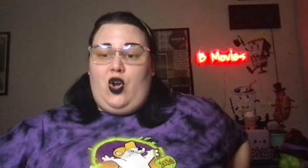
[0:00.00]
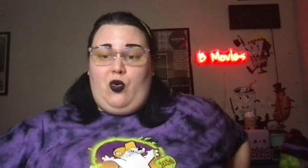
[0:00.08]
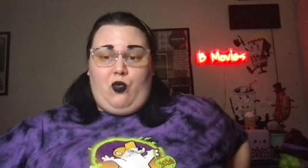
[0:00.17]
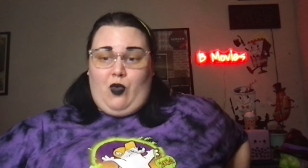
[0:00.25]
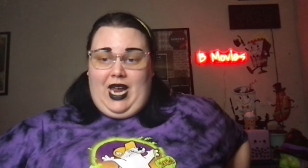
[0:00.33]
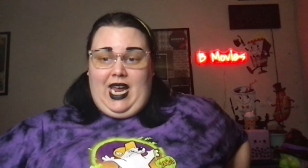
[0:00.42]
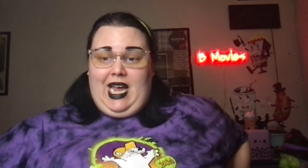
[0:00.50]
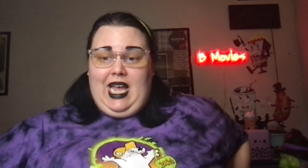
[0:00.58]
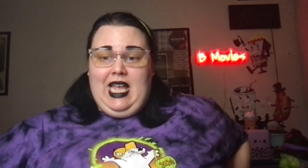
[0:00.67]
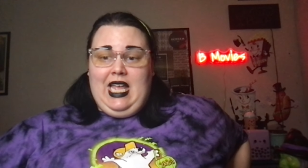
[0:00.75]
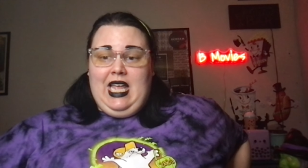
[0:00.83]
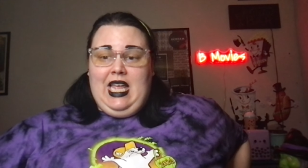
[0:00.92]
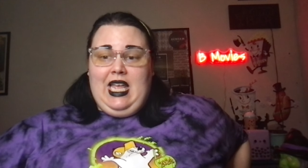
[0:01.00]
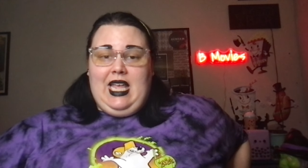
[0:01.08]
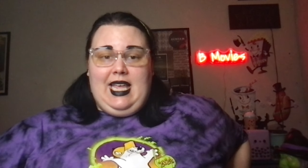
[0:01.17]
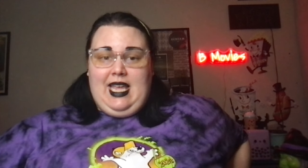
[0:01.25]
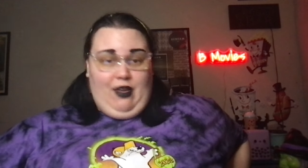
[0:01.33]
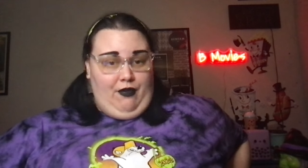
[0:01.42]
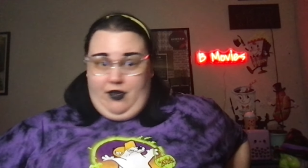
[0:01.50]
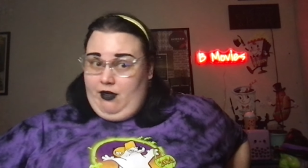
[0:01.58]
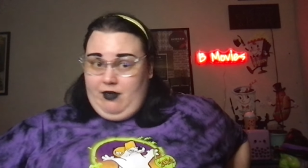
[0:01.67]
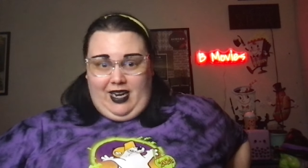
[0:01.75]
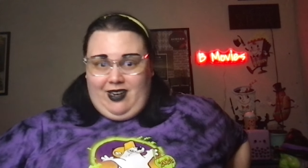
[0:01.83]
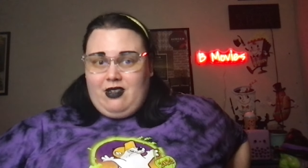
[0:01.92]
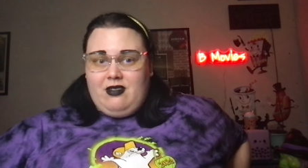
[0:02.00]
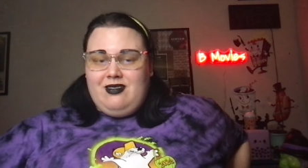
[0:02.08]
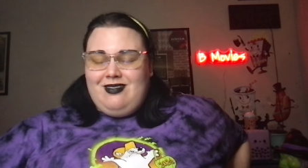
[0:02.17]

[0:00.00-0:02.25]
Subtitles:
a ring. If you dare.